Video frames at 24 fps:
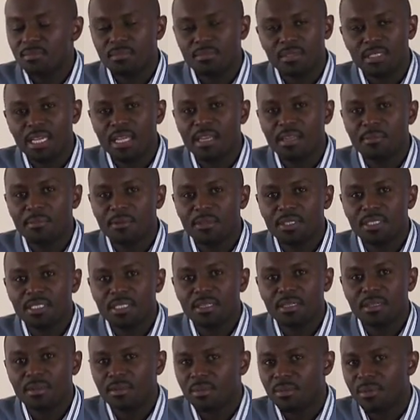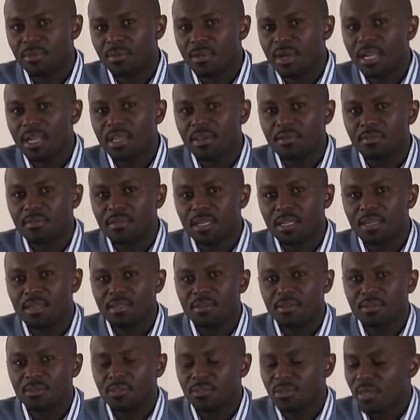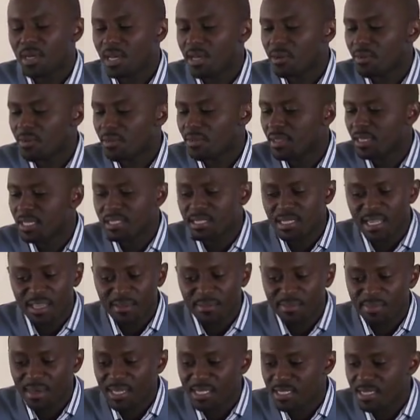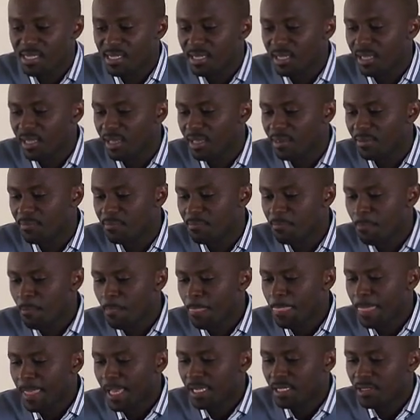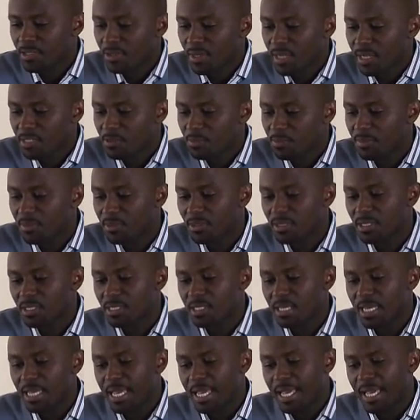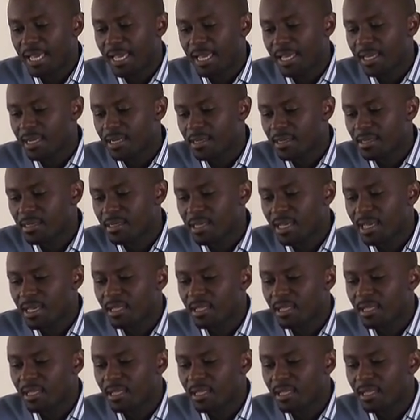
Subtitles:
daily running of the clinical trial, things like budgeting and transport. And